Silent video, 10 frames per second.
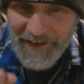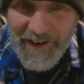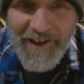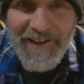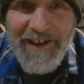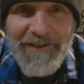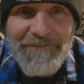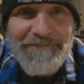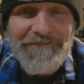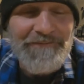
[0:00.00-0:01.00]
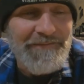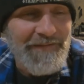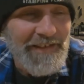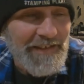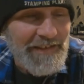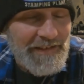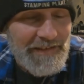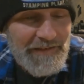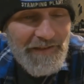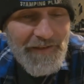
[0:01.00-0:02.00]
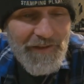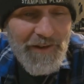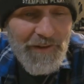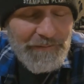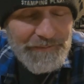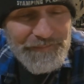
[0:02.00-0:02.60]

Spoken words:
it all out. So